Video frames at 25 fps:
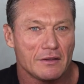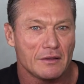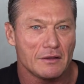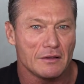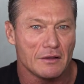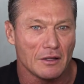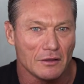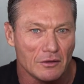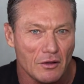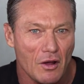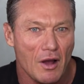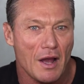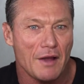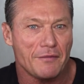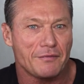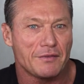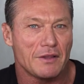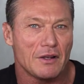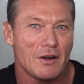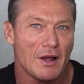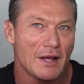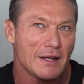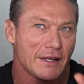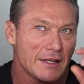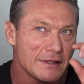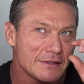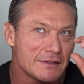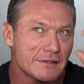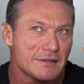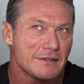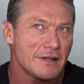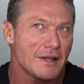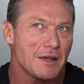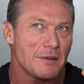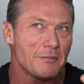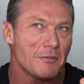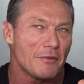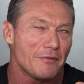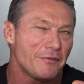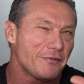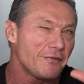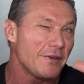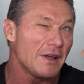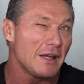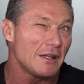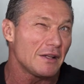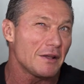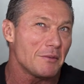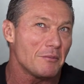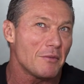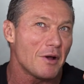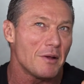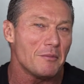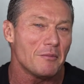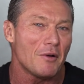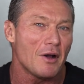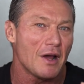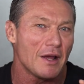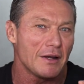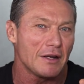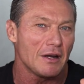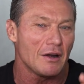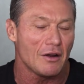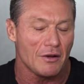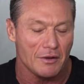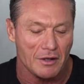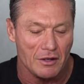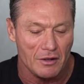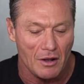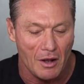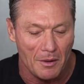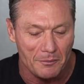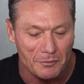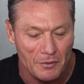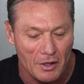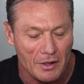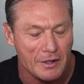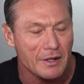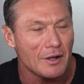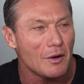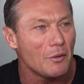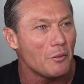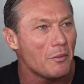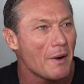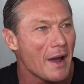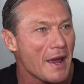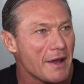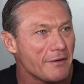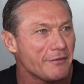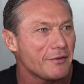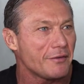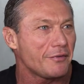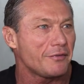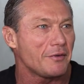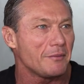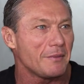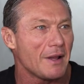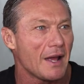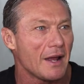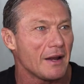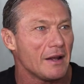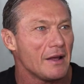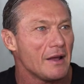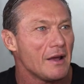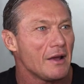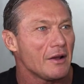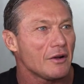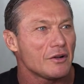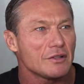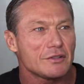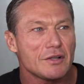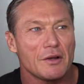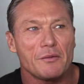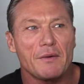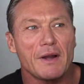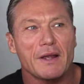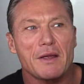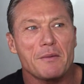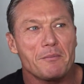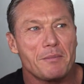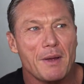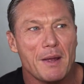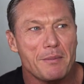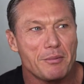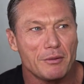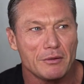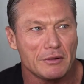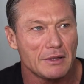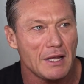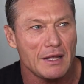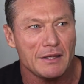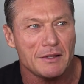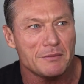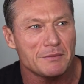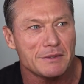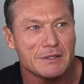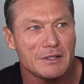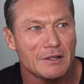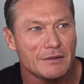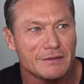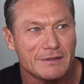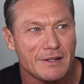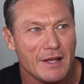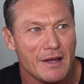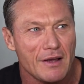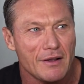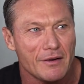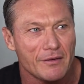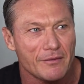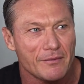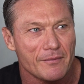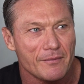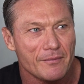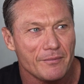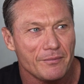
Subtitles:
the life that I can see and feel in my mind, and I'm not going to waver from that because I reckon people let themselves down.